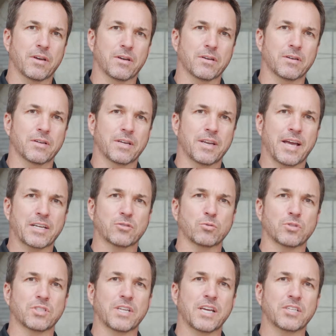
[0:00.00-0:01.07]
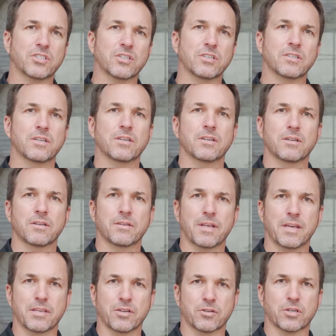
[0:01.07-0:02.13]
an actual station
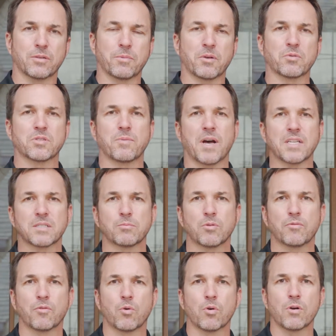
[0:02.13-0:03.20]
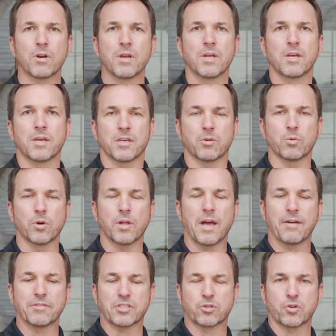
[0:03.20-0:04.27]
that you're going to be responsible for. You will
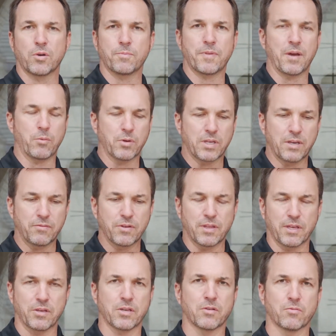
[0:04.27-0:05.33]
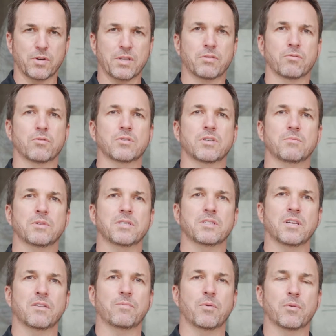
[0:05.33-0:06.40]
have a script that we give you that you can read through some of this
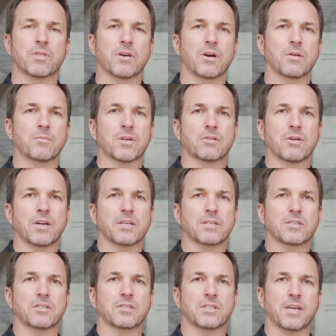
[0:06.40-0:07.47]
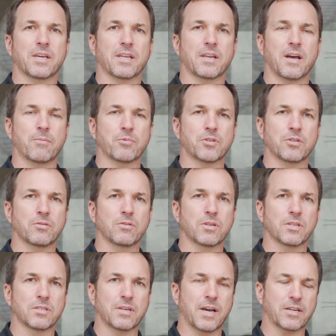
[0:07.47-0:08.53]
stuff, but we thought it'd be great to just take an
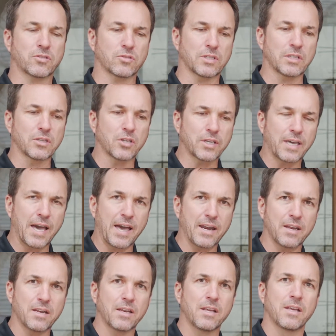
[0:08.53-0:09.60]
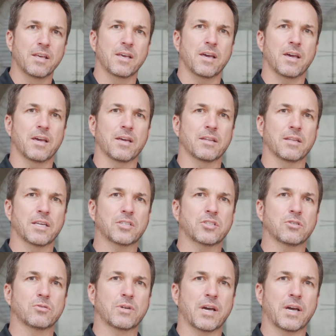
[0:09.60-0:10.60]
opportunity to actually look at it and let you